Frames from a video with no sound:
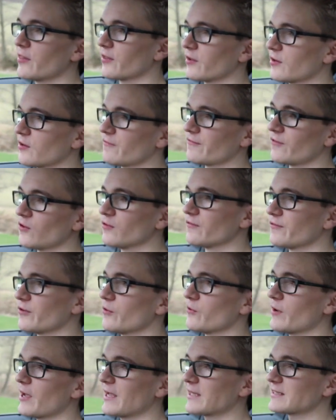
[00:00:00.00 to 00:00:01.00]
than a
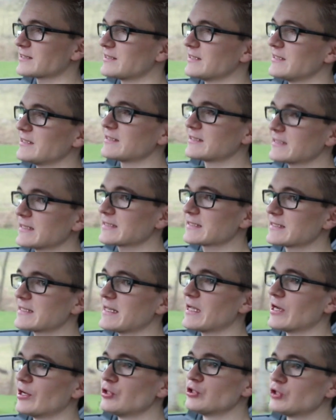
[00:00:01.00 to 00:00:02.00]
Volvo
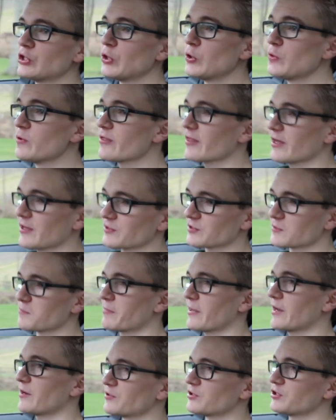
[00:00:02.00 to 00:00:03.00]
XC60 and
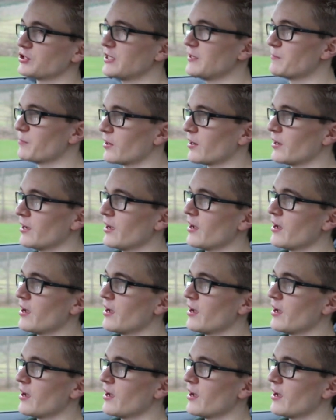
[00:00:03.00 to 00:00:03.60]
£2,000 cheaper